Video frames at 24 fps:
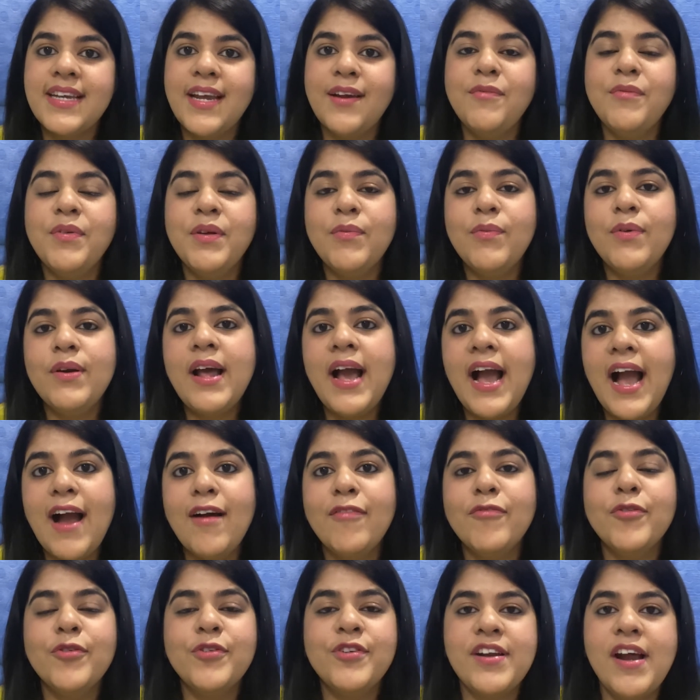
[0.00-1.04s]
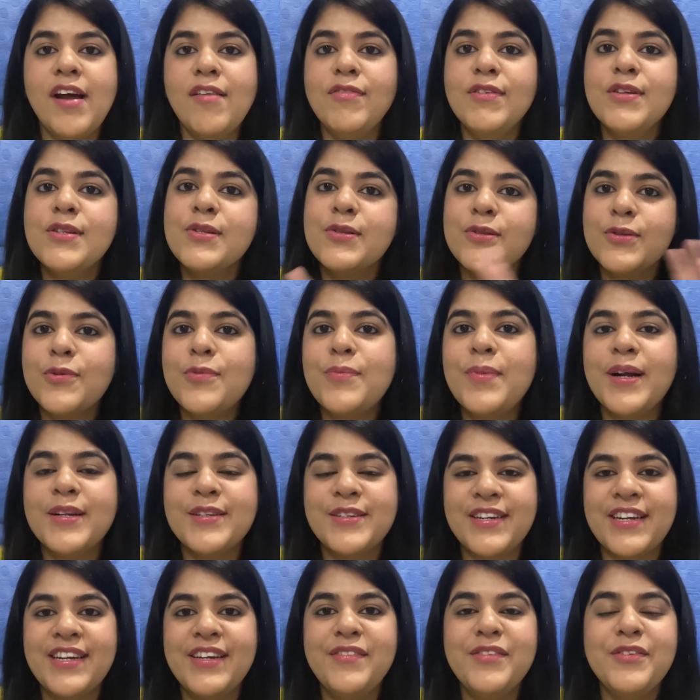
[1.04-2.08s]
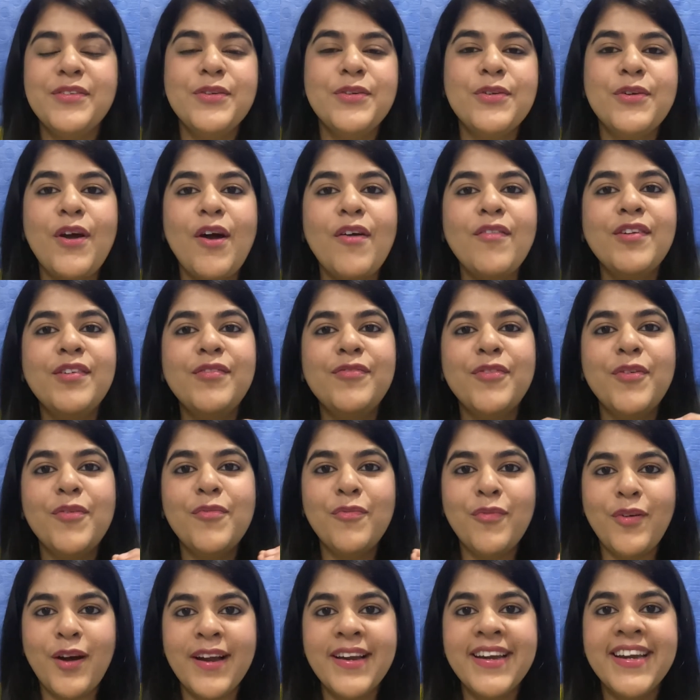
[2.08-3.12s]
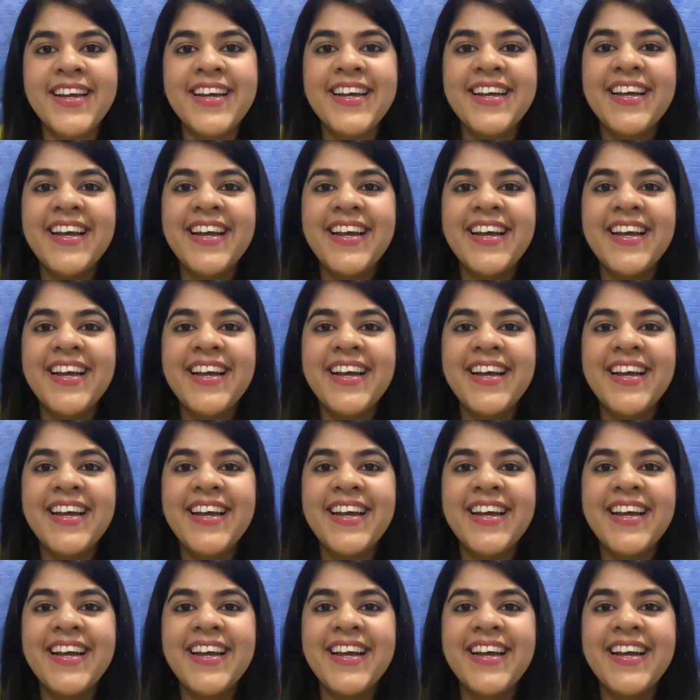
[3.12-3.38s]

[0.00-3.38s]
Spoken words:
and we would have to travel so much, right? We would travel from one